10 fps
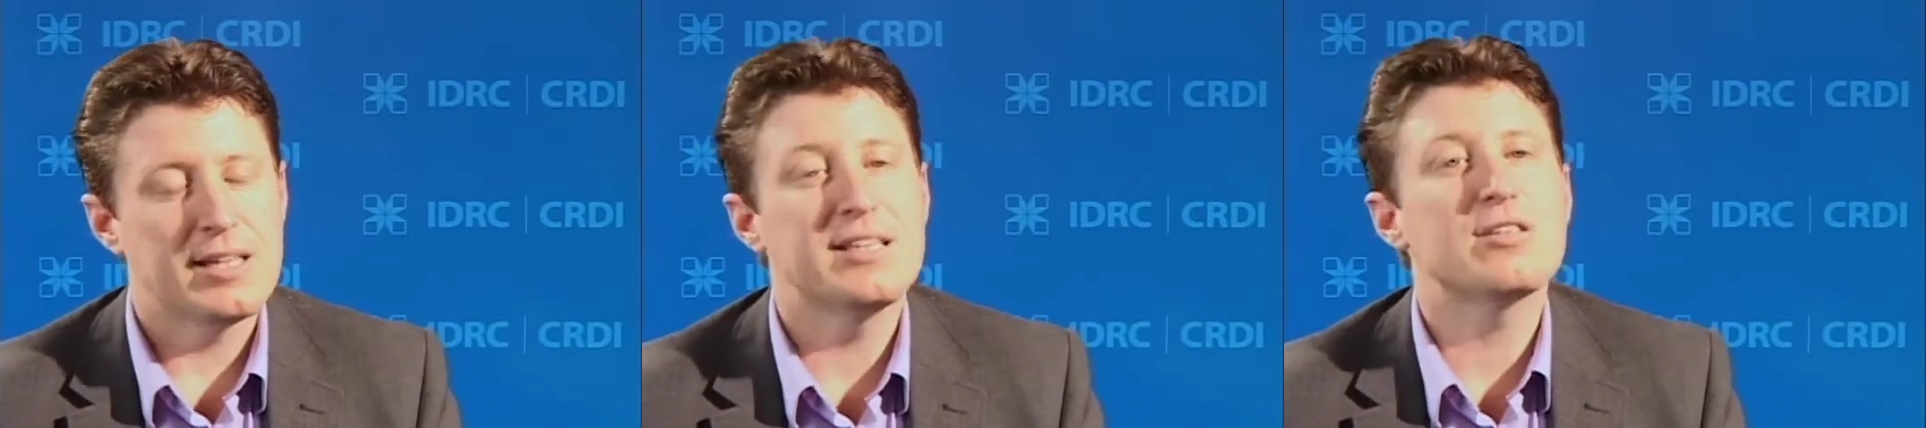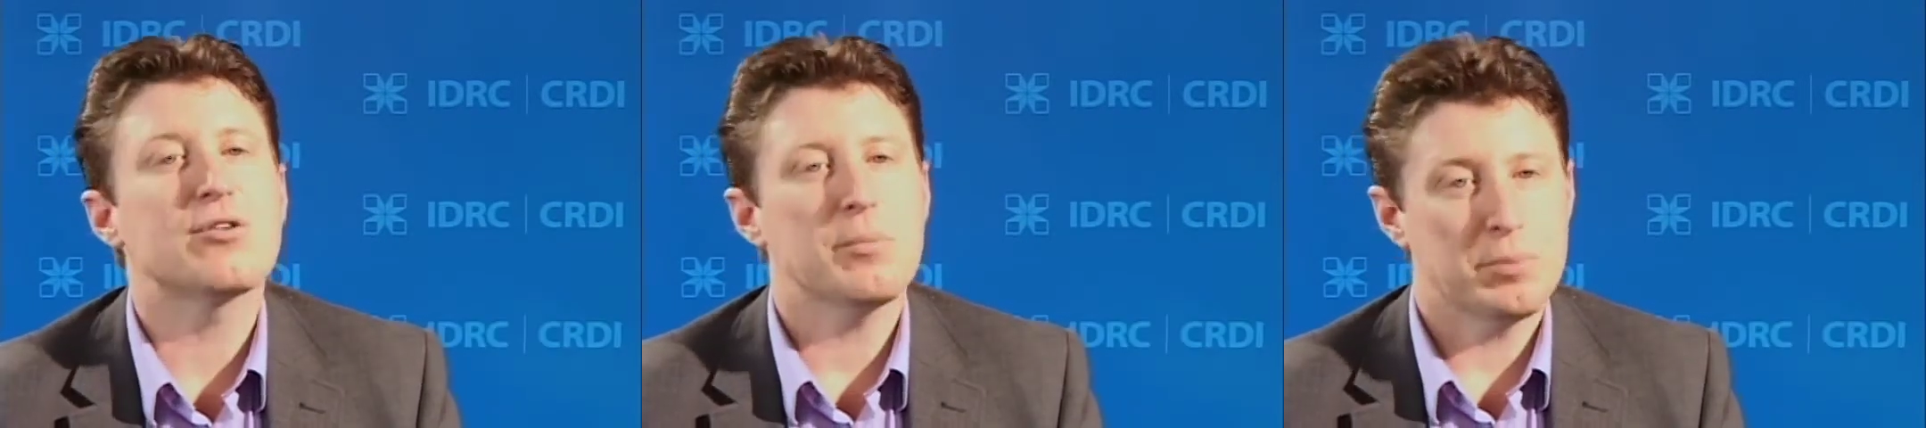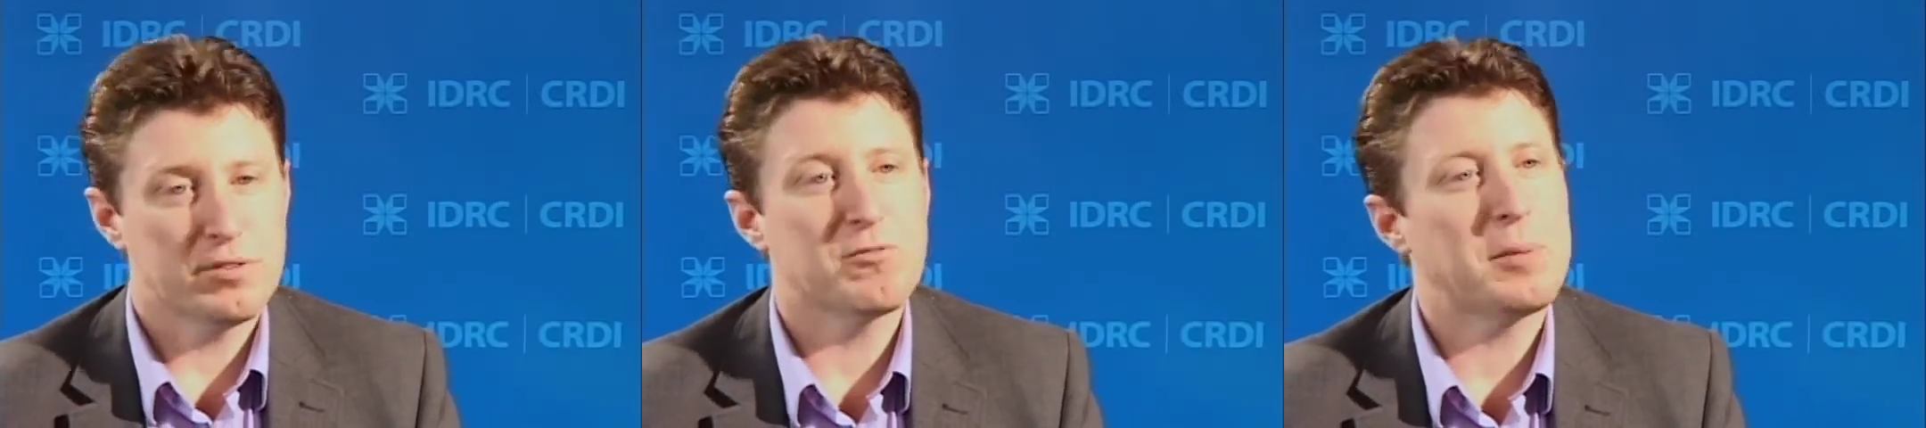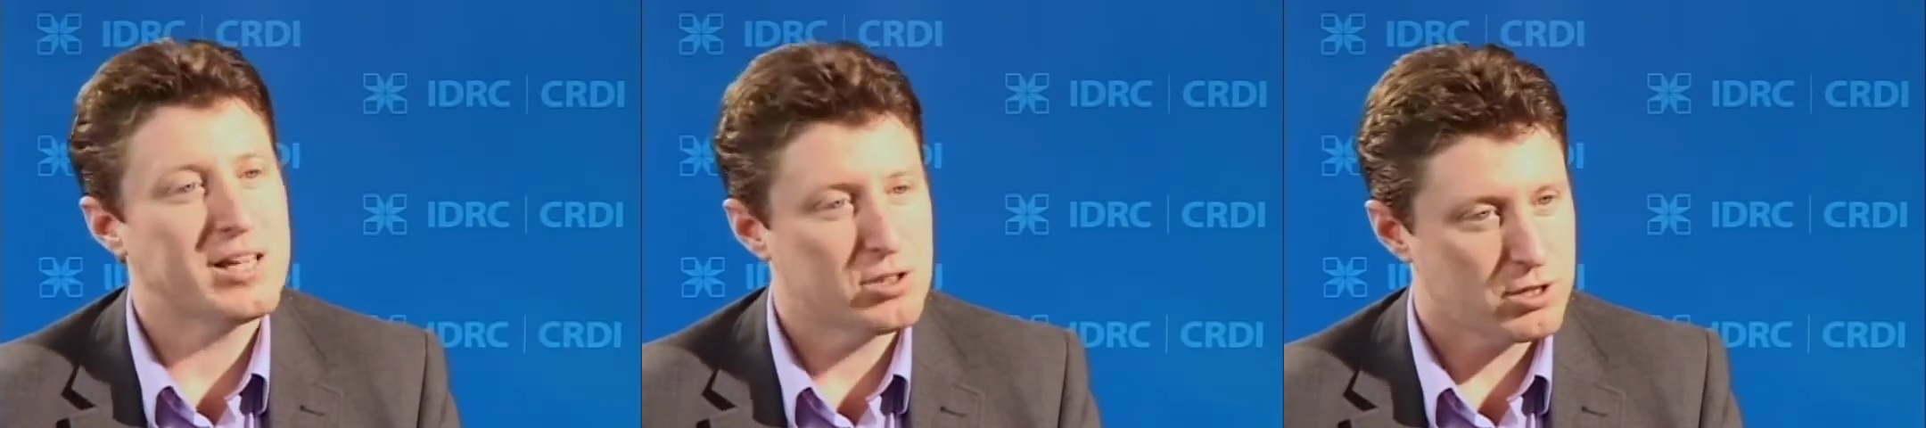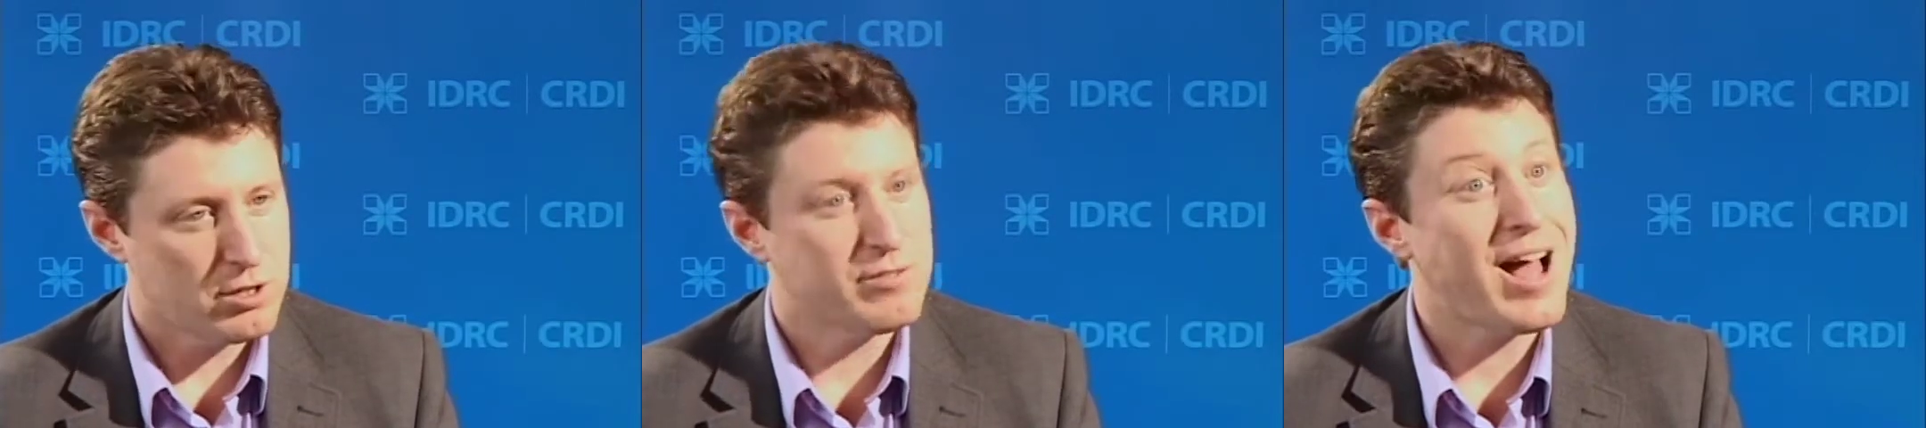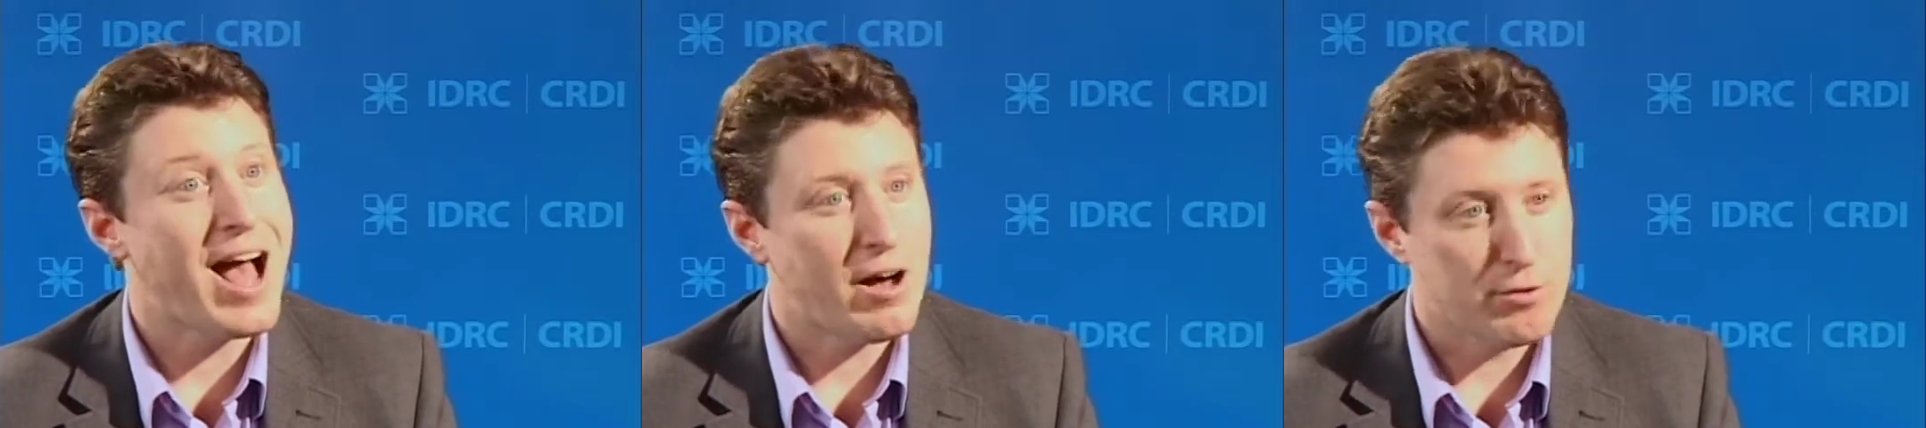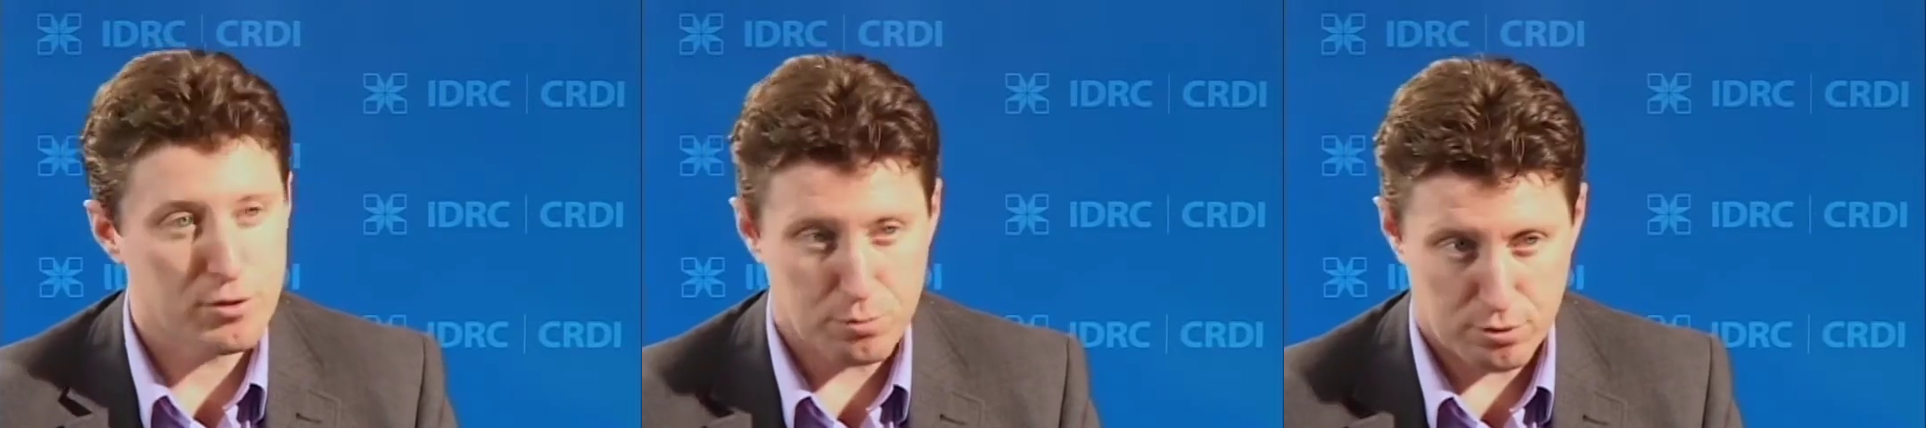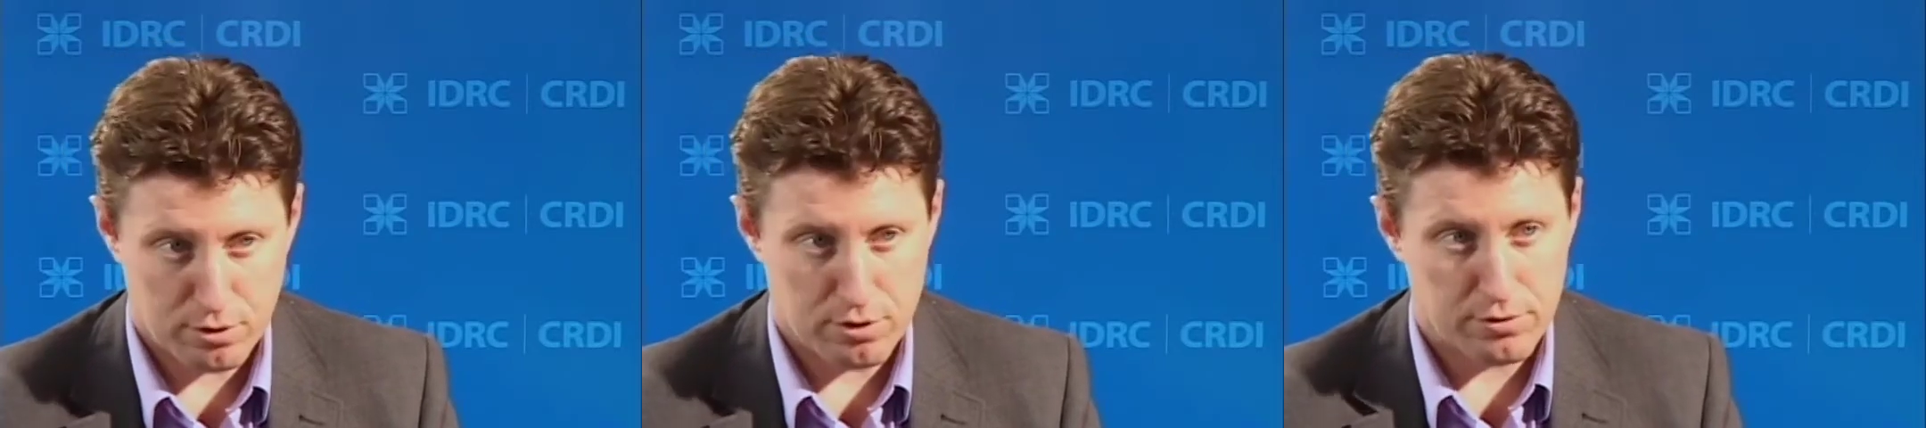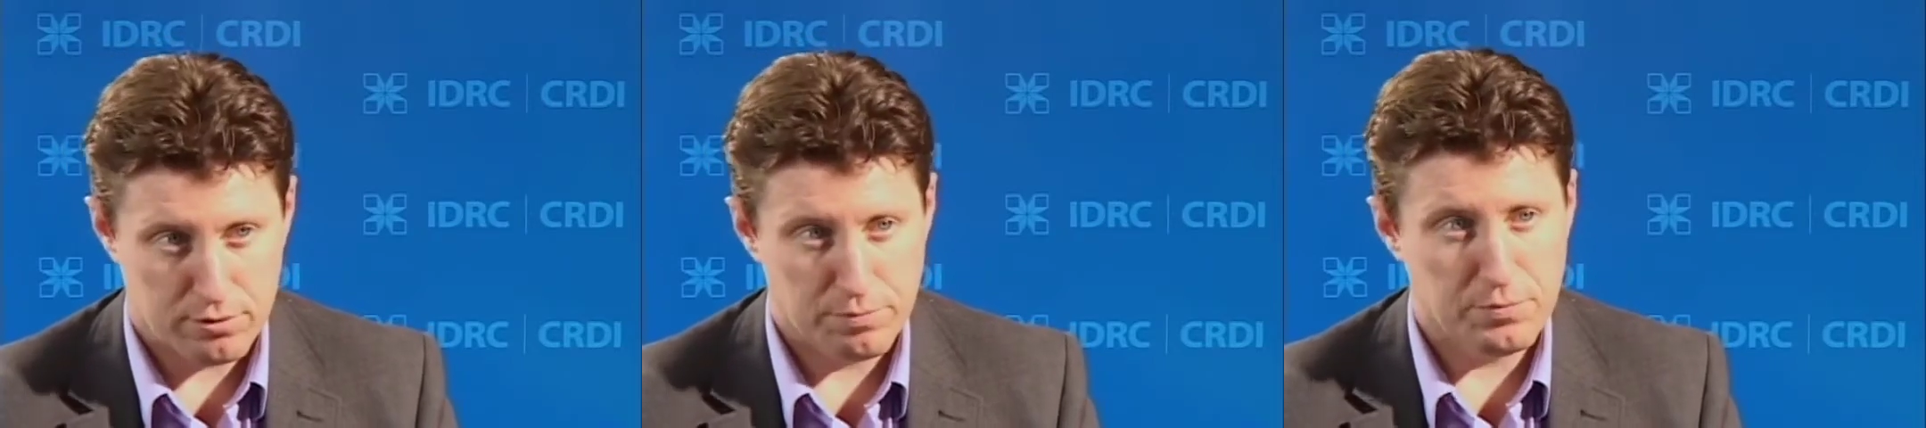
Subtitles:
descriptive picture of how the poor